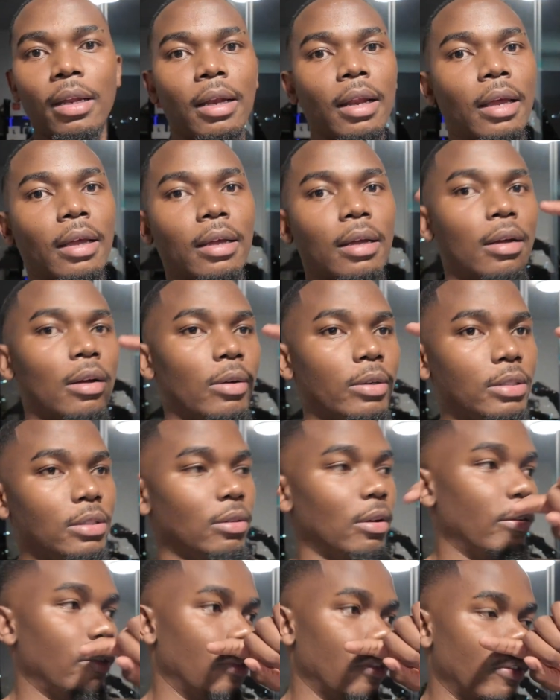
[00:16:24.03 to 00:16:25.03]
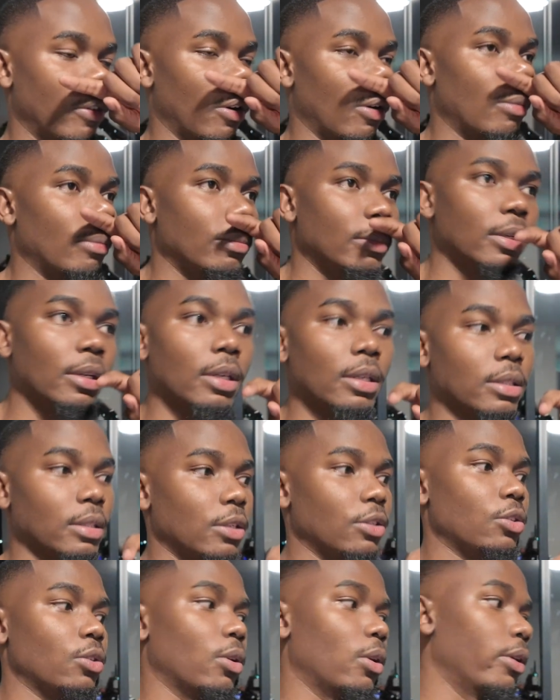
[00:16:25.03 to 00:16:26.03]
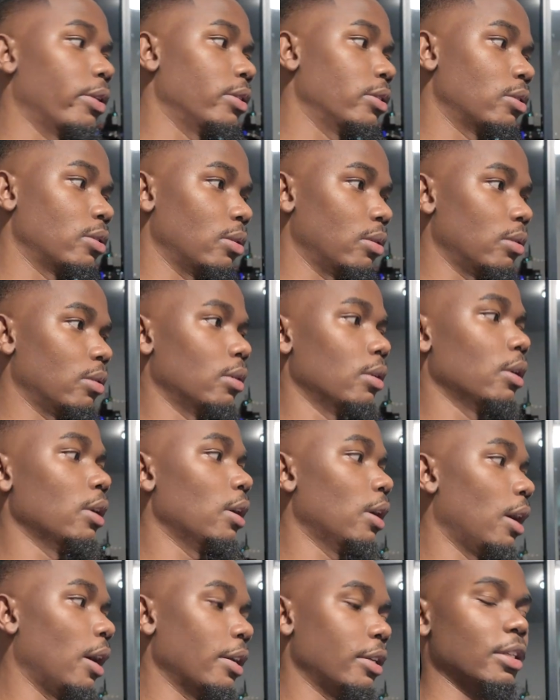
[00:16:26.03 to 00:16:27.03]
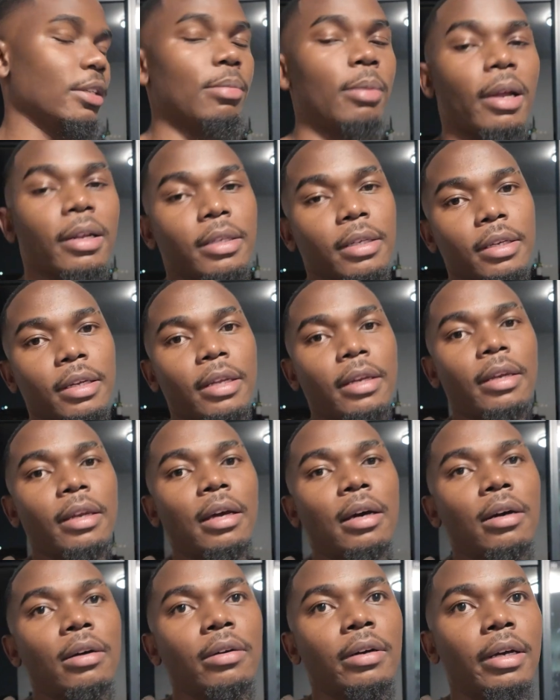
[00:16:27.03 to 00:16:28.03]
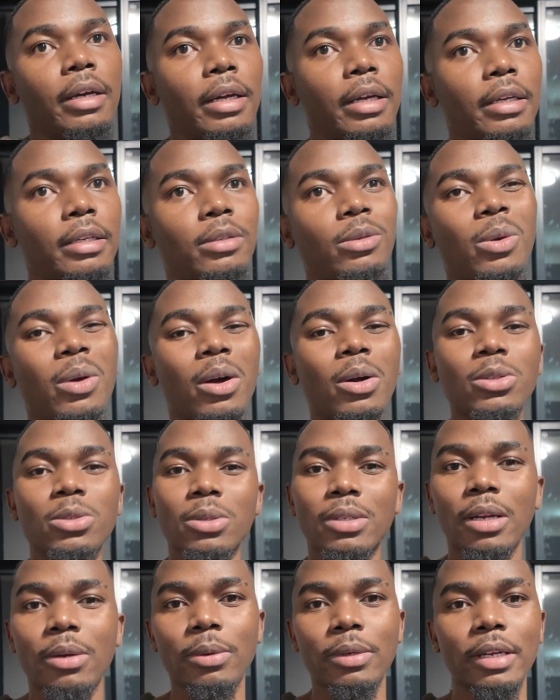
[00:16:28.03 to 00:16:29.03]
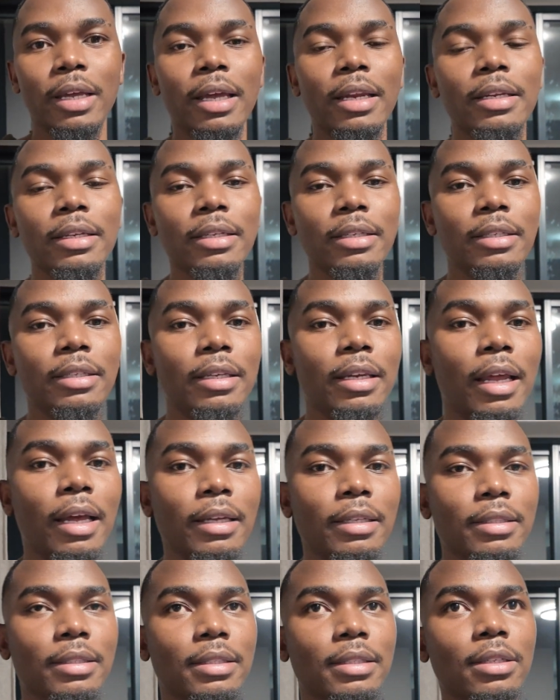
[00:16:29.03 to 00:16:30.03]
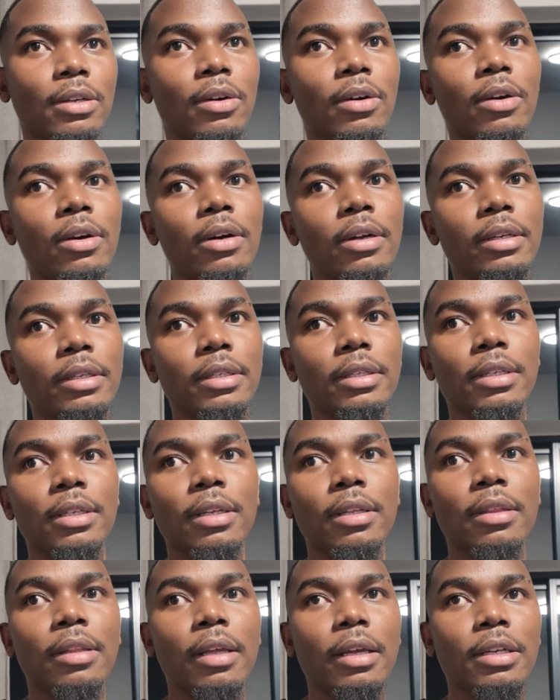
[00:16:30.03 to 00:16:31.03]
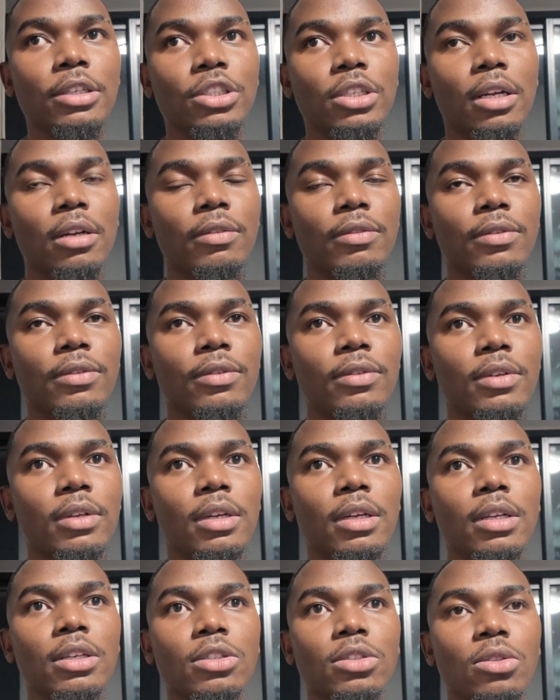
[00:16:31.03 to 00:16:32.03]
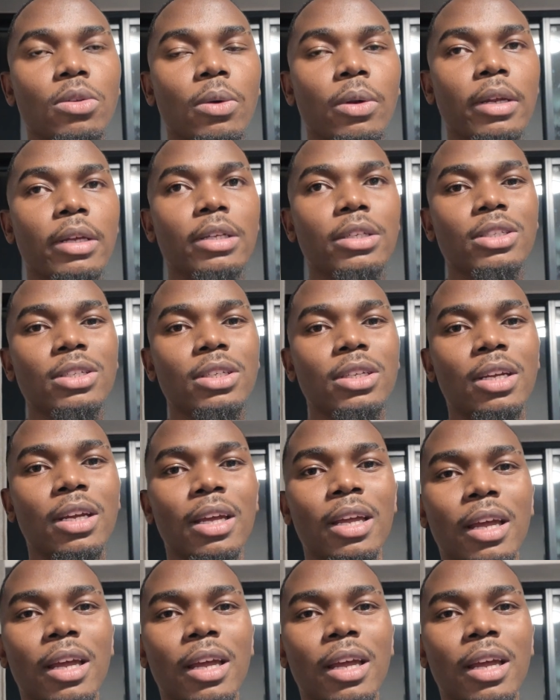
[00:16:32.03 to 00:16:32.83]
like I was driving from Centurion. So I just plugged it in now and we're also done with the LED lights on the shelf storage.